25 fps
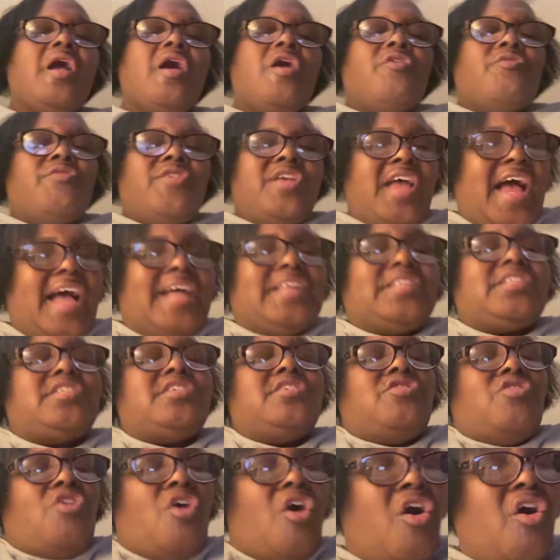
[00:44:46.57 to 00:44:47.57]
We ask
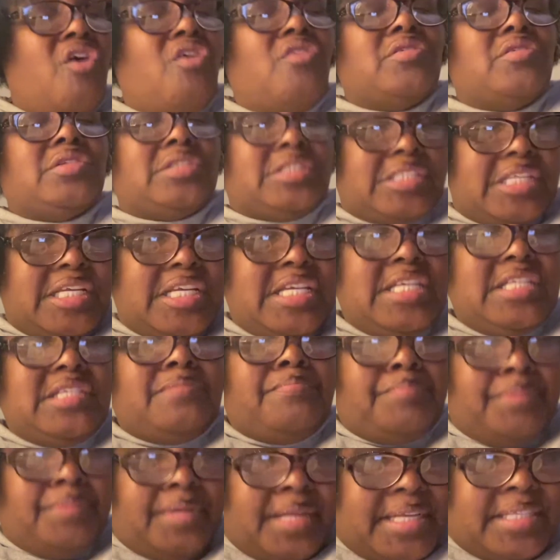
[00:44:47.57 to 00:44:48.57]
in all these
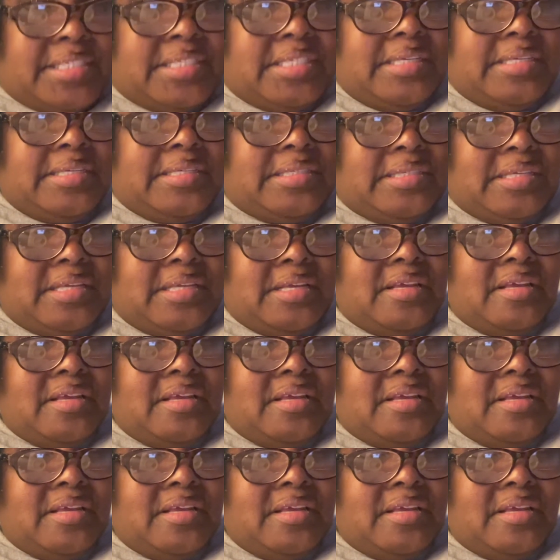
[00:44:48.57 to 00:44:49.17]
blessings.